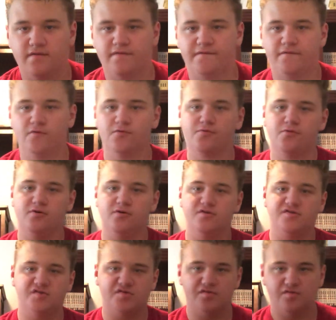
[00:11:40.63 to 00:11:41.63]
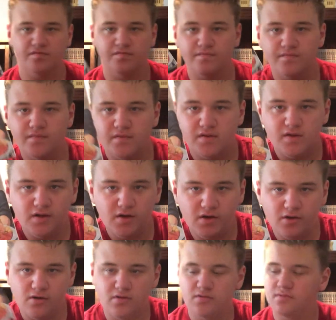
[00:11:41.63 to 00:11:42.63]
Food Wars
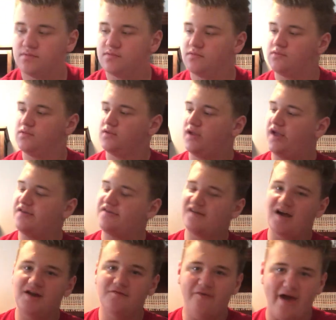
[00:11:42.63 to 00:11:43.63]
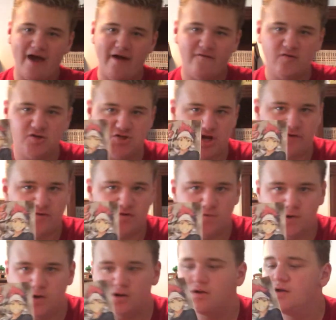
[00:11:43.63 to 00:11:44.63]
here, it's kind of average
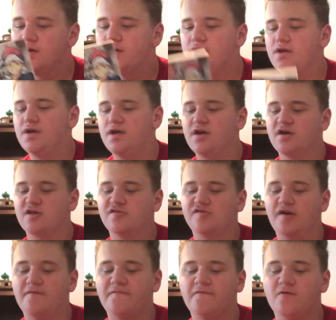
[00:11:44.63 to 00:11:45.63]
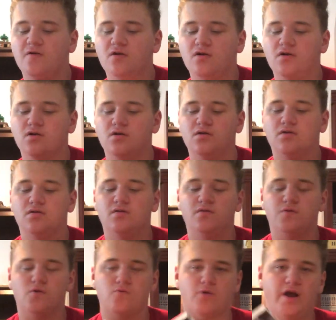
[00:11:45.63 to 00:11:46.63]
everywhere, except for
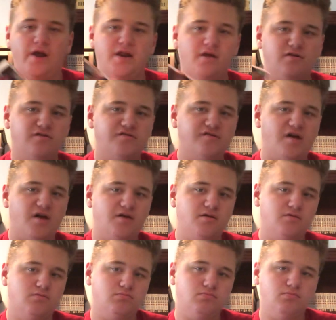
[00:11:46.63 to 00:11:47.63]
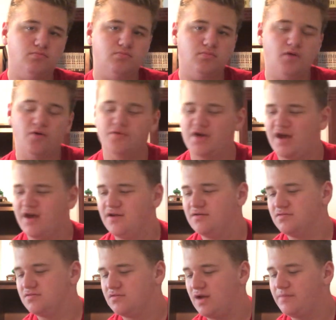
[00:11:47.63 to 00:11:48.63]
the writing is kind of okay.
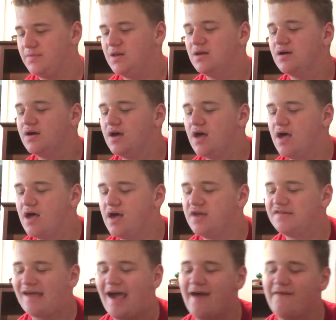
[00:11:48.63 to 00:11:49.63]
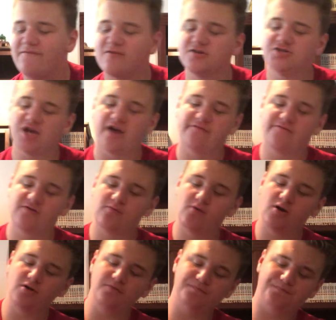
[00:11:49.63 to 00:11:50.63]
I mean, it's average
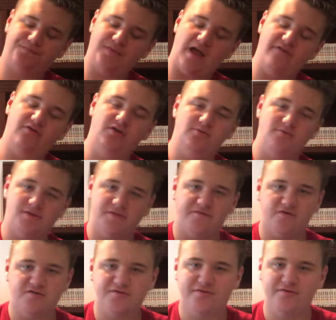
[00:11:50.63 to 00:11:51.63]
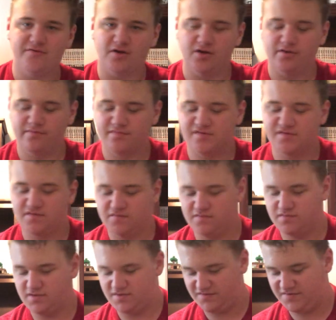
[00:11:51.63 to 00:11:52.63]
everywhere. I've only read the first 2 volumes,
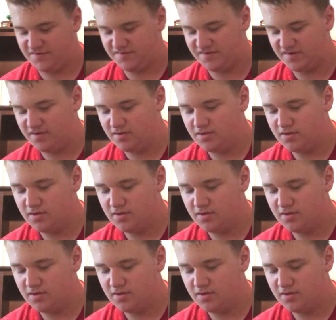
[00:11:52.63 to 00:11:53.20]
as you can see.